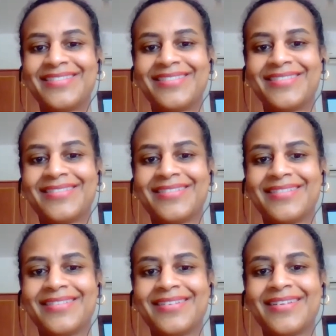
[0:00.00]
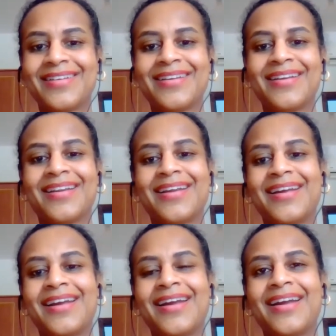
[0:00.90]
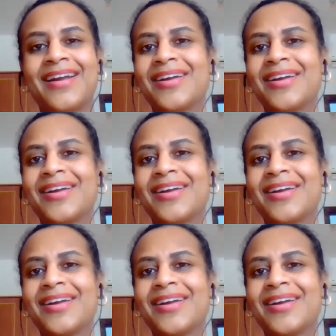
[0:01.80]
(no one is talking)